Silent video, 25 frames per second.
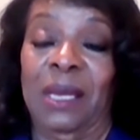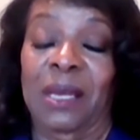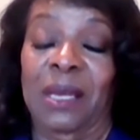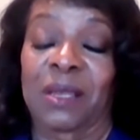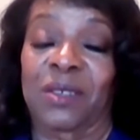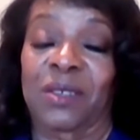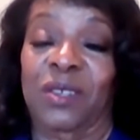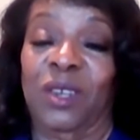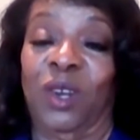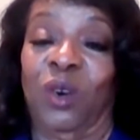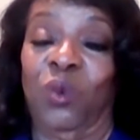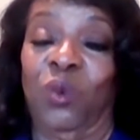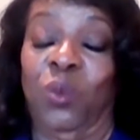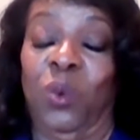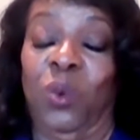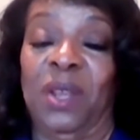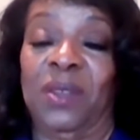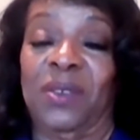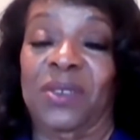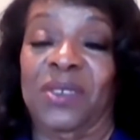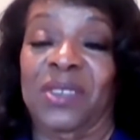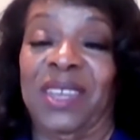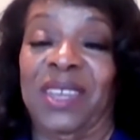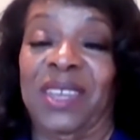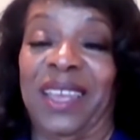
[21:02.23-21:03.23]
So
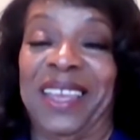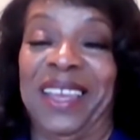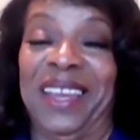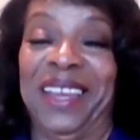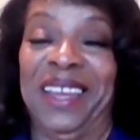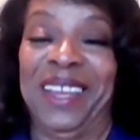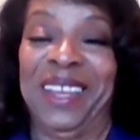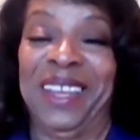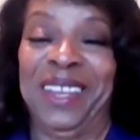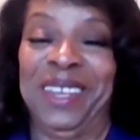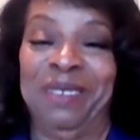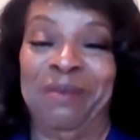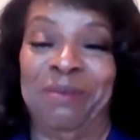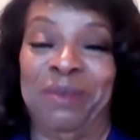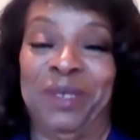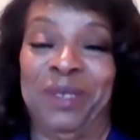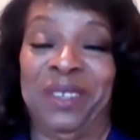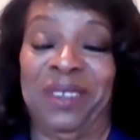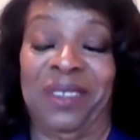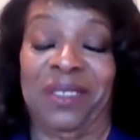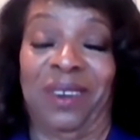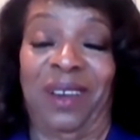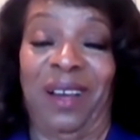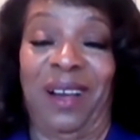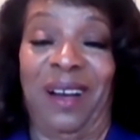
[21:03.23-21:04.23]
once they came
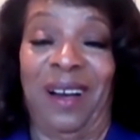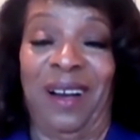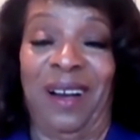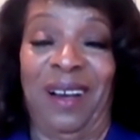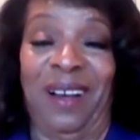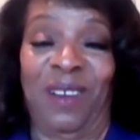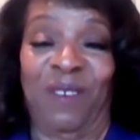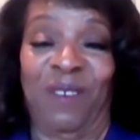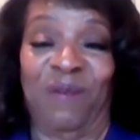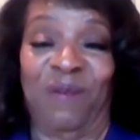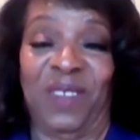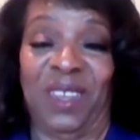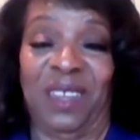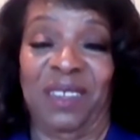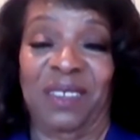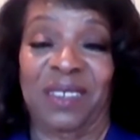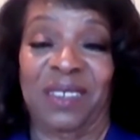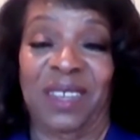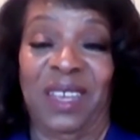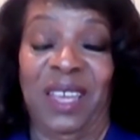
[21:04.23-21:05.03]
to the office,